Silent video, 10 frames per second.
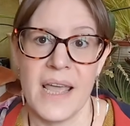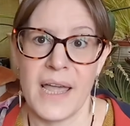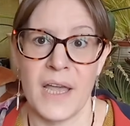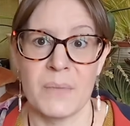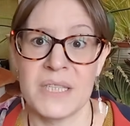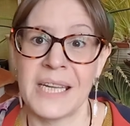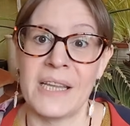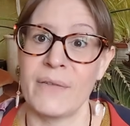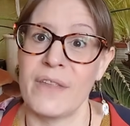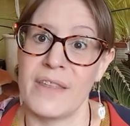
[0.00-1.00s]

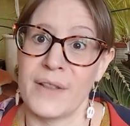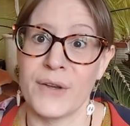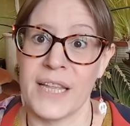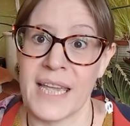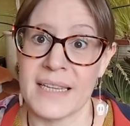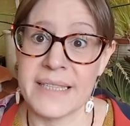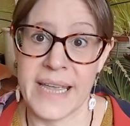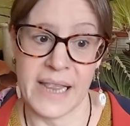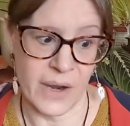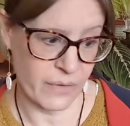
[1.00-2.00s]
particularly if they think they're going to get a
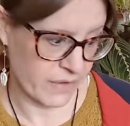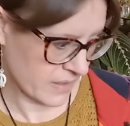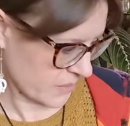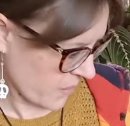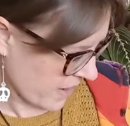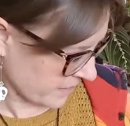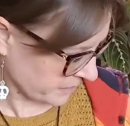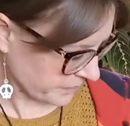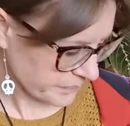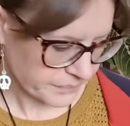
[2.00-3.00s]
sale out of it as well.
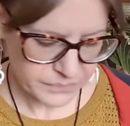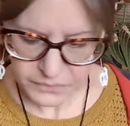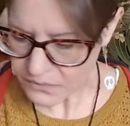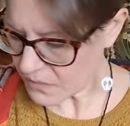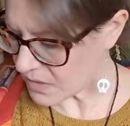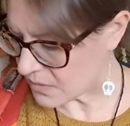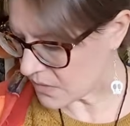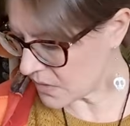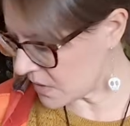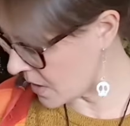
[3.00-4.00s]

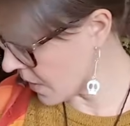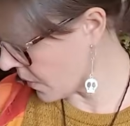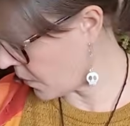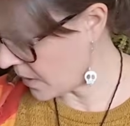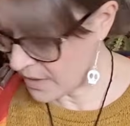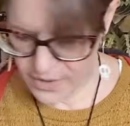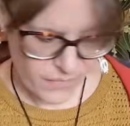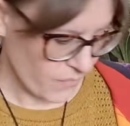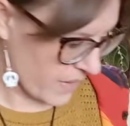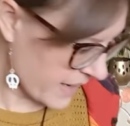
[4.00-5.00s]
So,
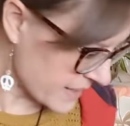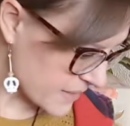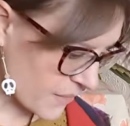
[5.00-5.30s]
right,